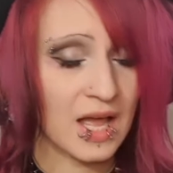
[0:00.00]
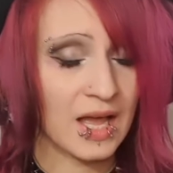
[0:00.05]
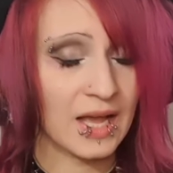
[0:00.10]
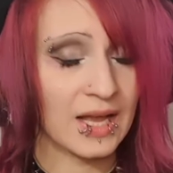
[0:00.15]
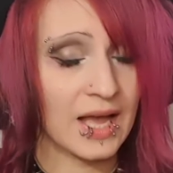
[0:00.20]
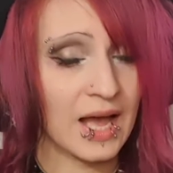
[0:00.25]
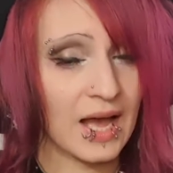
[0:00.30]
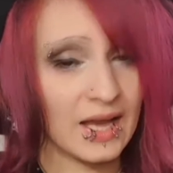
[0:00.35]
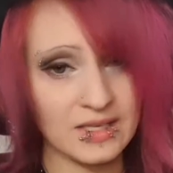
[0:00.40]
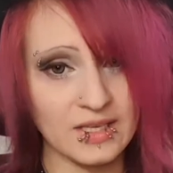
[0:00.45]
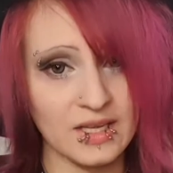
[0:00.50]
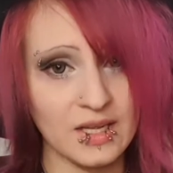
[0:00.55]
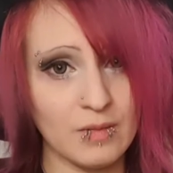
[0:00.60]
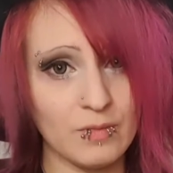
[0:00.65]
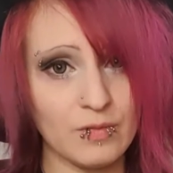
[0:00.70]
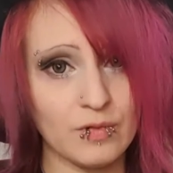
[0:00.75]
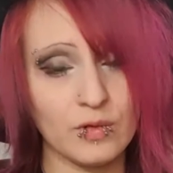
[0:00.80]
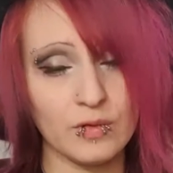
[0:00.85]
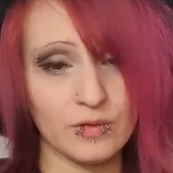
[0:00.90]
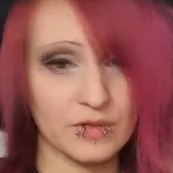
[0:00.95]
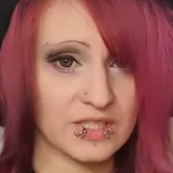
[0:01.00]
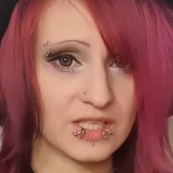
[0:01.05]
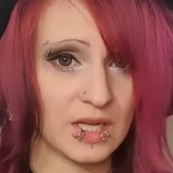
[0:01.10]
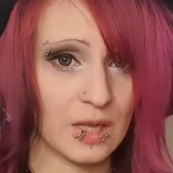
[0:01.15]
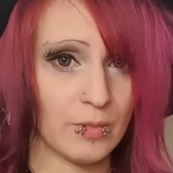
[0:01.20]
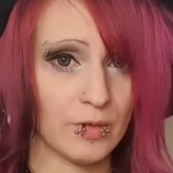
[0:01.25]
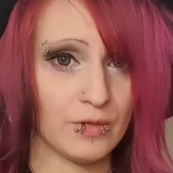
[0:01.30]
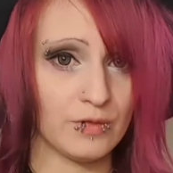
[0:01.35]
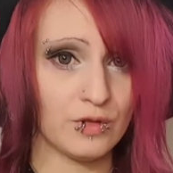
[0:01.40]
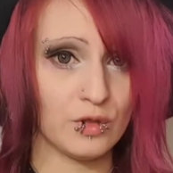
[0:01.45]
kinda helpful for
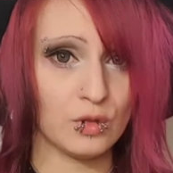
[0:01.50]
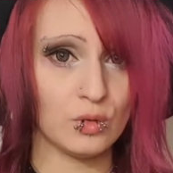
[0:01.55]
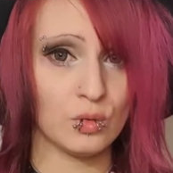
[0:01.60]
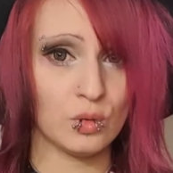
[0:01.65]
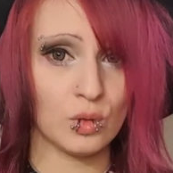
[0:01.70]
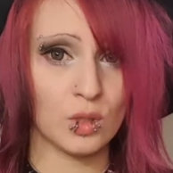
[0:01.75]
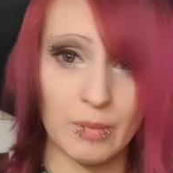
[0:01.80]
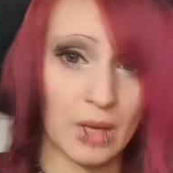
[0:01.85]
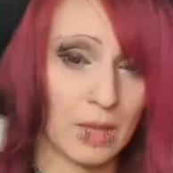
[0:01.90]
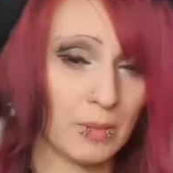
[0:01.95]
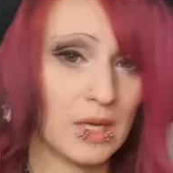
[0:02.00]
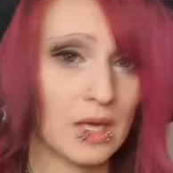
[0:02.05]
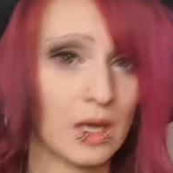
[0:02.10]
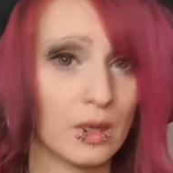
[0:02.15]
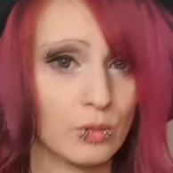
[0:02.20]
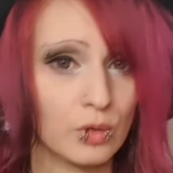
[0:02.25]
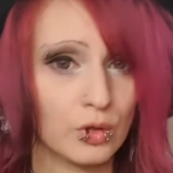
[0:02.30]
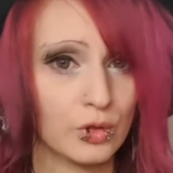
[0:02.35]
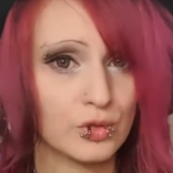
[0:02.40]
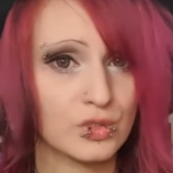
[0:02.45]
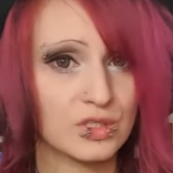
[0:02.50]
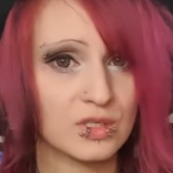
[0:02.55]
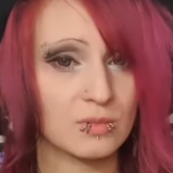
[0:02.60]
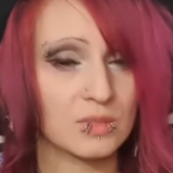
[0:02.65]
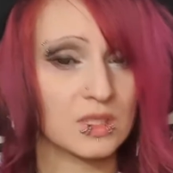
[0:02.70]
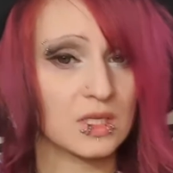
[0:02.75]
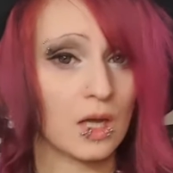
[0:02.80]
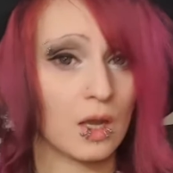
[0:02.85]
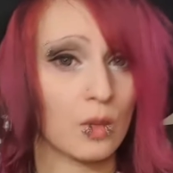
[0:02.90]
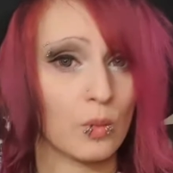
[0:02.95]
some of you. Maybe I will do some
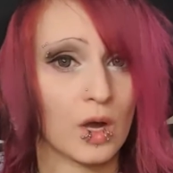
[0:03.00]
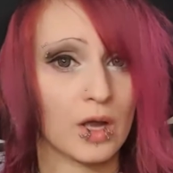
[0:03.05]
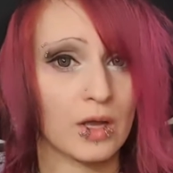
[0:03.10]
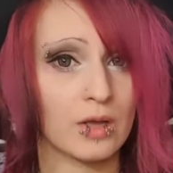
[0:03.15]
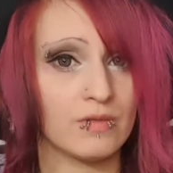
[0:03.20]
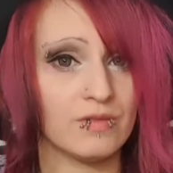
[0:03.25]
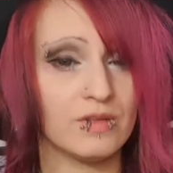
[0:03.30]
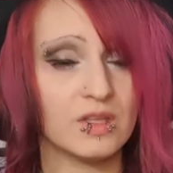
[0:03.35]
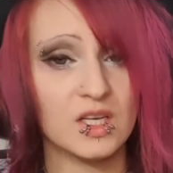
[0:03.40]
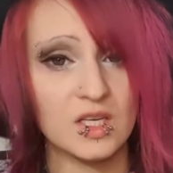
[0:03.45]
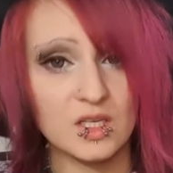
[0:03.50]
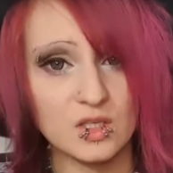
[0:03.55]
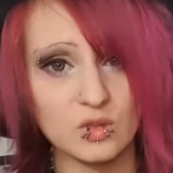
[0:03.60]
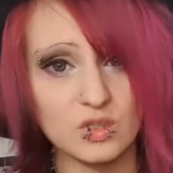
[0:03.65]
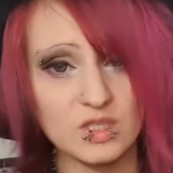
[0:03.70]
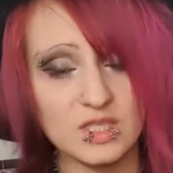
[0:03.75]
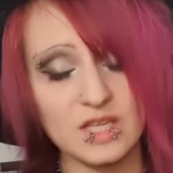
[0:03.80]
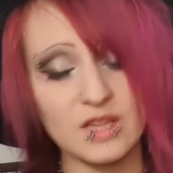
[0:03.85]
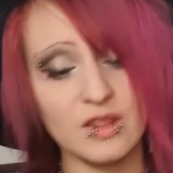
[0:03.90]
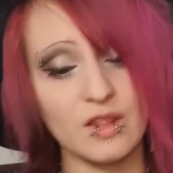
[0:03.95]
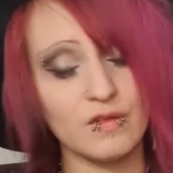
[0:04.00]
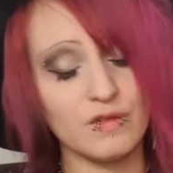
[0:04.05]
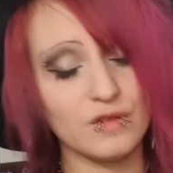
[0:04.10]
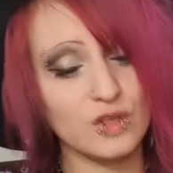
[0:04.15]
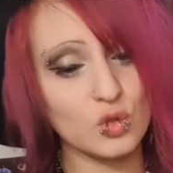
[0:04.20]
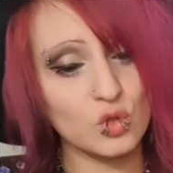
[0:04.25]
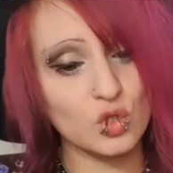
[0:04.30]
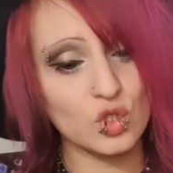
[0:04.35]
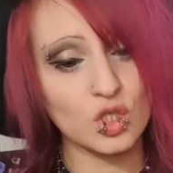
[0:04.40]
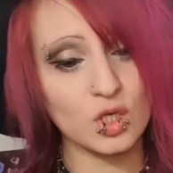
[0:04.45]
DIY videos in the
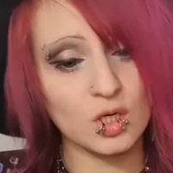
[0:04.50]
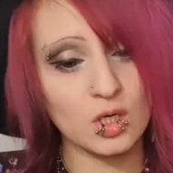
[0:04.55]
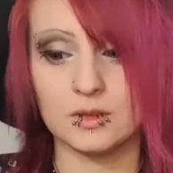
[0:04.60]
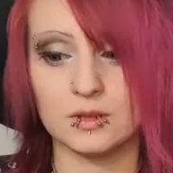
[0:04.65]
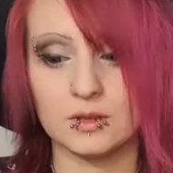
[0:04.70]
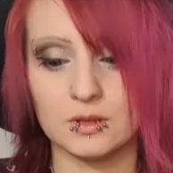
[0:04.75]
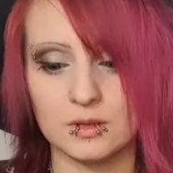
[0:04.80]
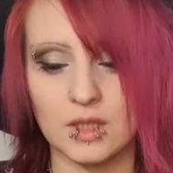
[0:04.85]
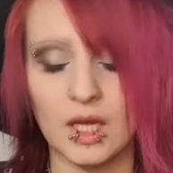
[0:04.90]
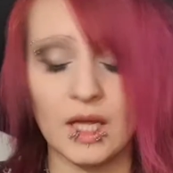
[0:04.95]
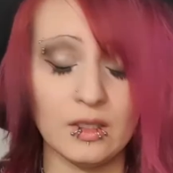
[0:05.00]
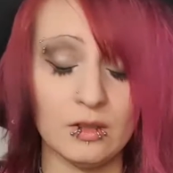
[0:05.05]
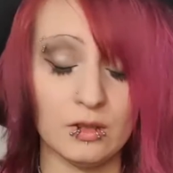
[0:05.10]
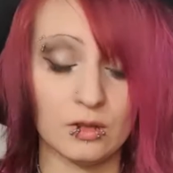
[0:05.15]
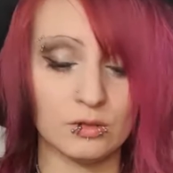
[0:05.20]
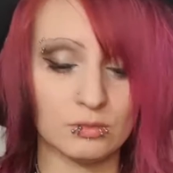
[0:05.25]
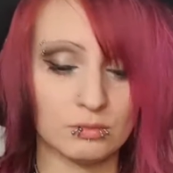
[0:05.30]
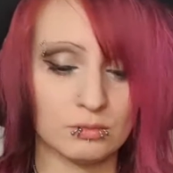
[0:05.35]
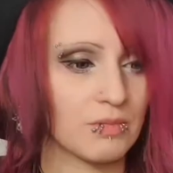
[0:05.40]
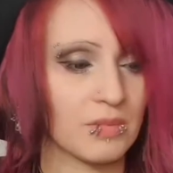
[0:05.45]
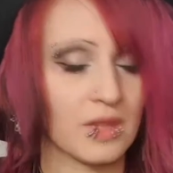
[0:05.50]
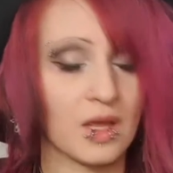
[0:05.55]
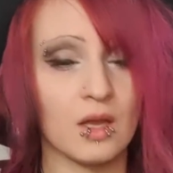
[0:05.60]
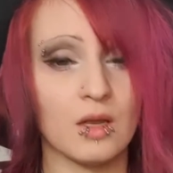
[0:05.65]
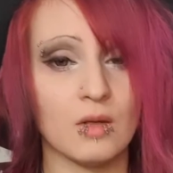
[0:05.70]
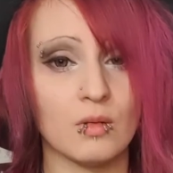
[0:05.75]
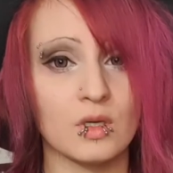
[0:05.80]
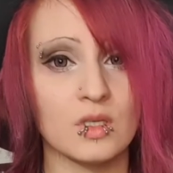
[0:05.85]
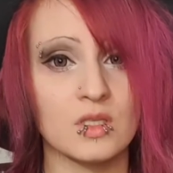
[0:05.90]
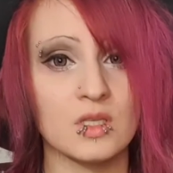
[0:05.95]
future. I don't know.
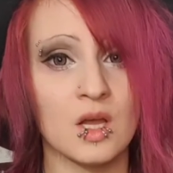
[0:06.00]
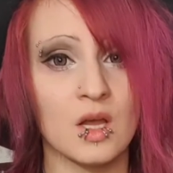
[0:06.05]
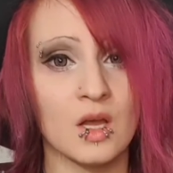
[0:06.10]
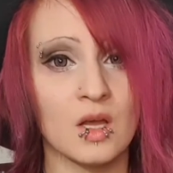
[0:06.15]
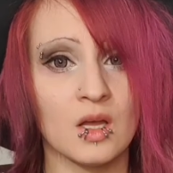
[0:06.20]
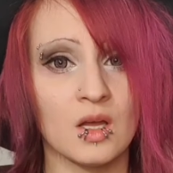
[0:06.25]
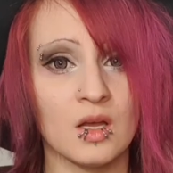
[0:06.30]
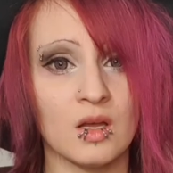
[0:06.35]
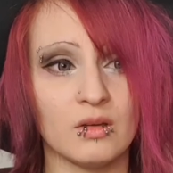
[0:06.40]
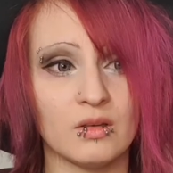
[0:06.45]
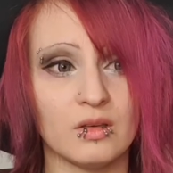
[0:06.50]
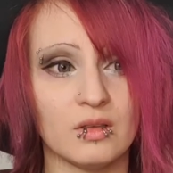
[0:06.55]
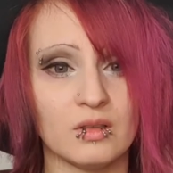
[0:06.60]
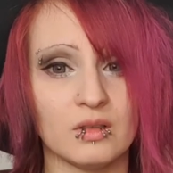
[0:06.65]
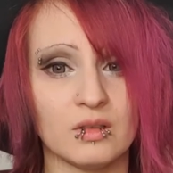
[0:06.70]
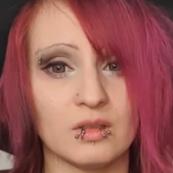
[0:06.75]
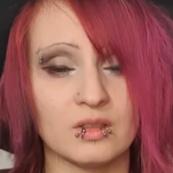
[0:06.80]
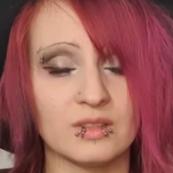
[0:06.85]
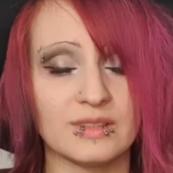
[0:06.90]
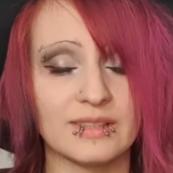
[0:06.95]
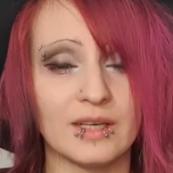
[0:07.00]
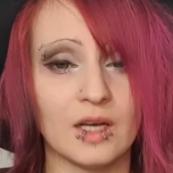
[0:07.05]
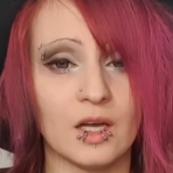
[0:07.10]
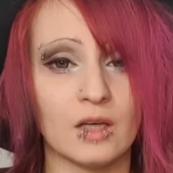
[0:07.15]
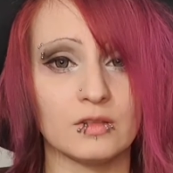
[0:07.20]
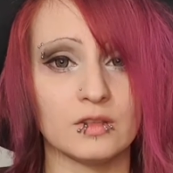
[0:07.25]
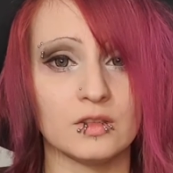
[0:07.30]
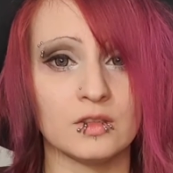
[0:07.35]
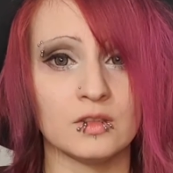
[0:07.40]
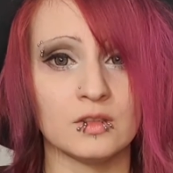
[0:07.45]
Anyways, stay
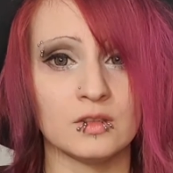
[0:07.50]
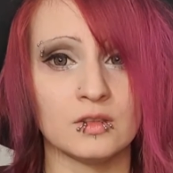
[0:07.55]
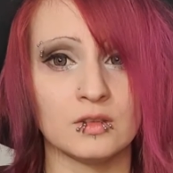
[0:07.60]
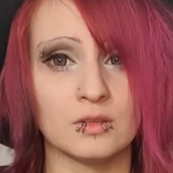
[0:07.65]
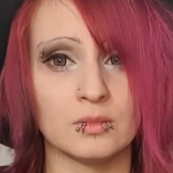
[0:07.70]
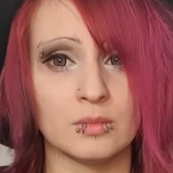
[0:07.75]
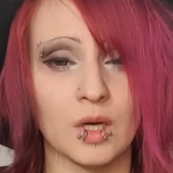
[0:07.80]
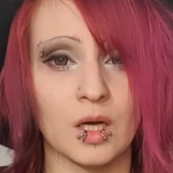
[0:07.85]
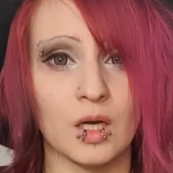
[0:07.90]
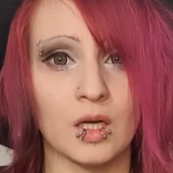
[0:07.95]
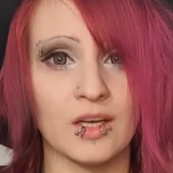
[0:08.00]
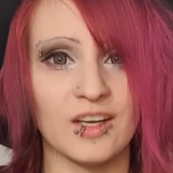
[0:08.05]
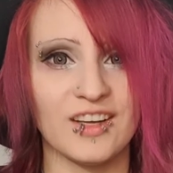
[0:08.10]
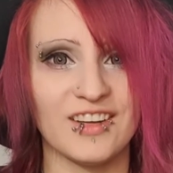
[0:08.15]
lovely. Bye.